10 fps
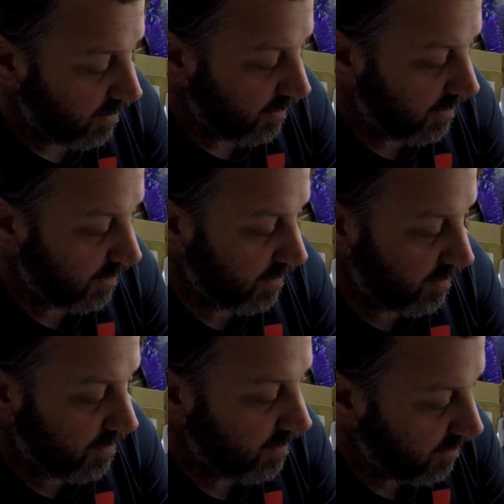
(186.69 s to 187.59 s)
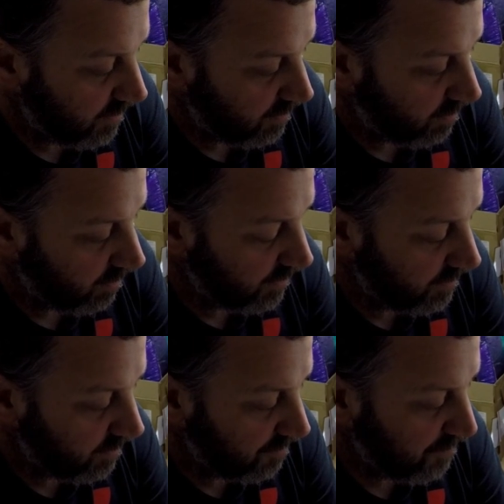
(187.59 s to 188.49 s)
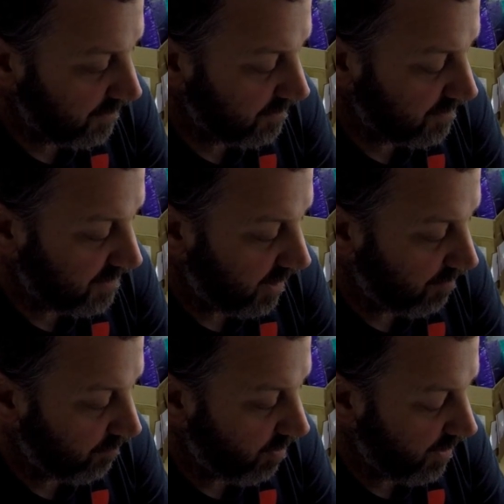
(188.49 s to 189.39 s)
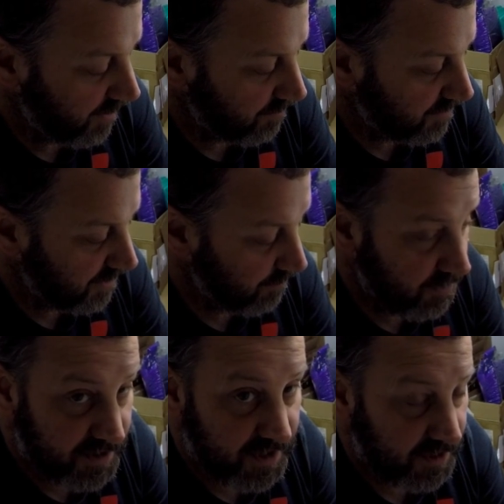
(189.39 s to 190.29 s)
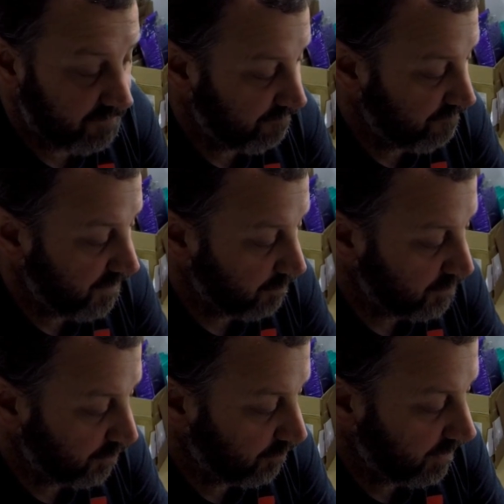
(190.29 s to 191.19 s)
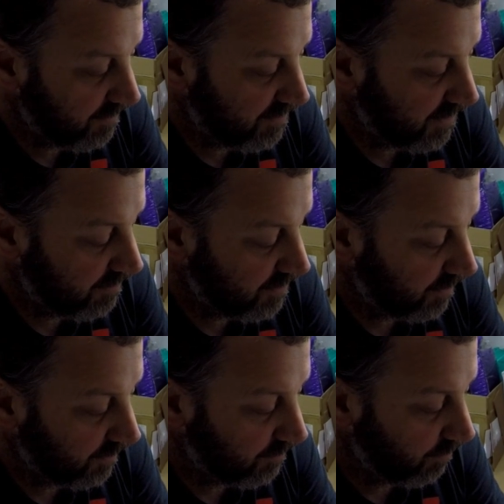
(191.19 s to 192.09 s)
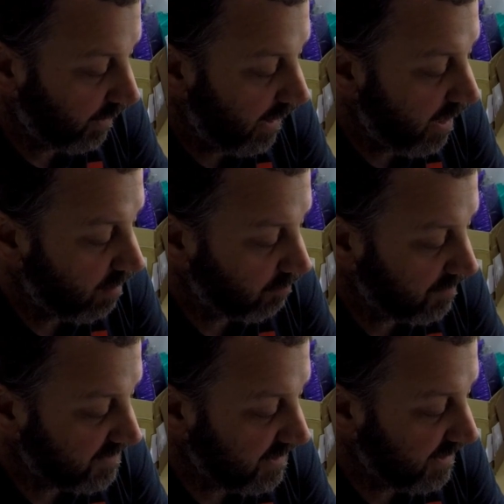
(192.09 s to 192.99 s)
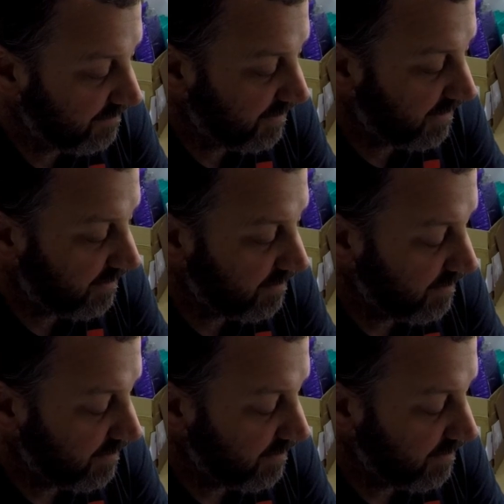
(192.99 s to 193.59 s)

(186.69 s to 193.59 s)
And all right, up here at the top right, you'll see where it says filter, and you'll see there's a little lock beside that.